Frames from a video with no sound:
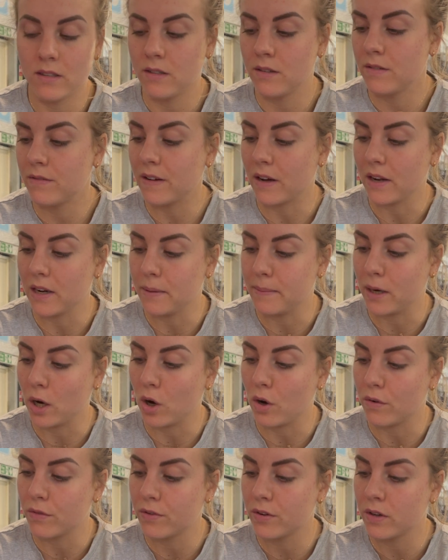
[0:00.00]
felt a little bit
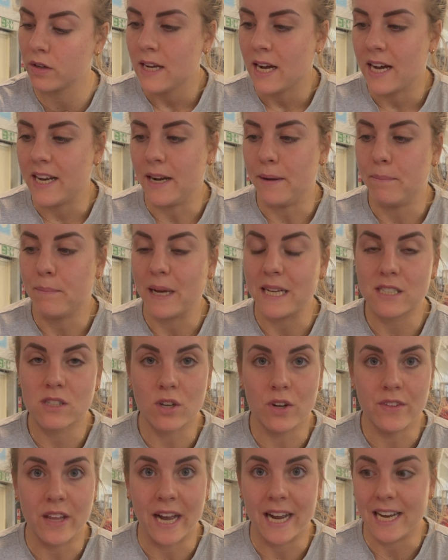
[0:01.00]
off. And then based
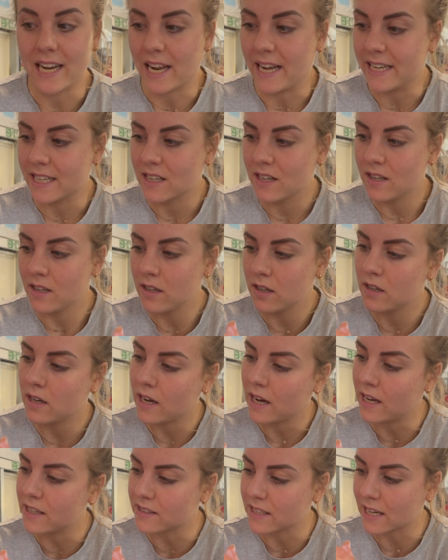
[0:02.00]
on that, it like
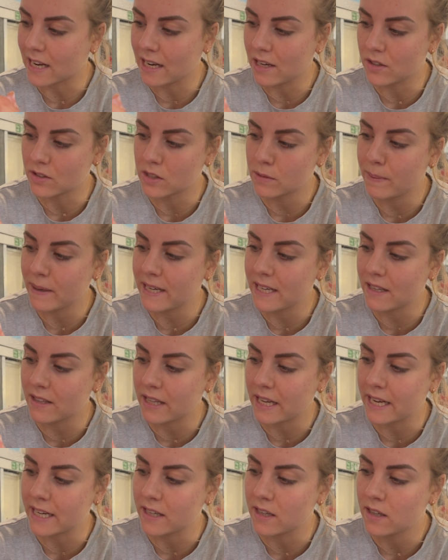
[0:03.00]
has like a little spinny
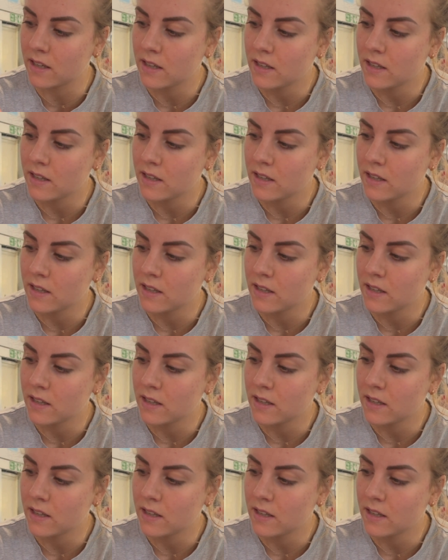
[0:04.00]
thing,